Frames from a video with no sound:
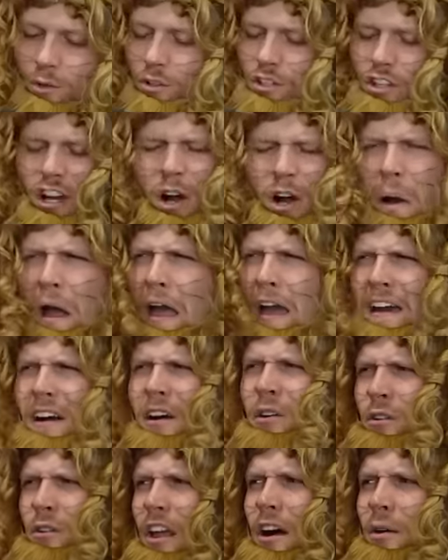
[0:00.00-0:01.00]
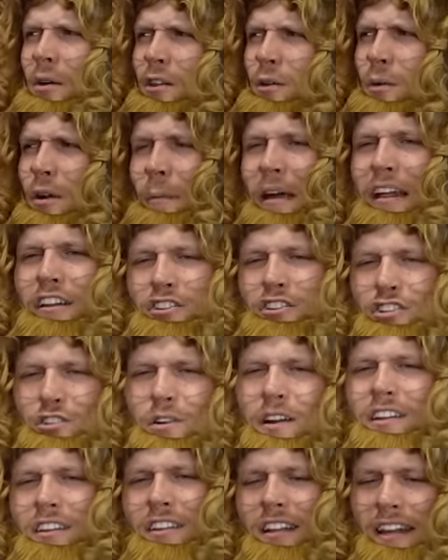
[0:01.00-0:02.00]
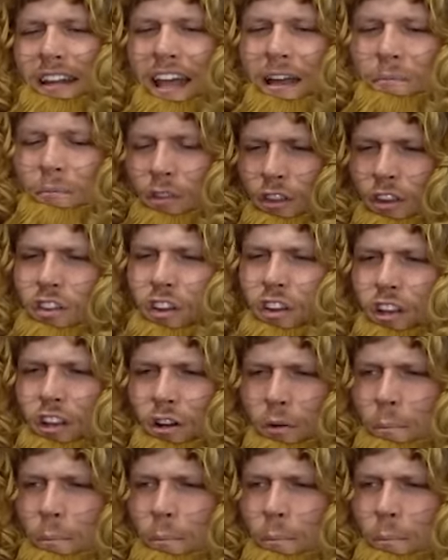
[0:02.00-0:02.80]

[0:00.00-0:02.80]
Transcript: were. Oh hell no! You would have made it straight to the your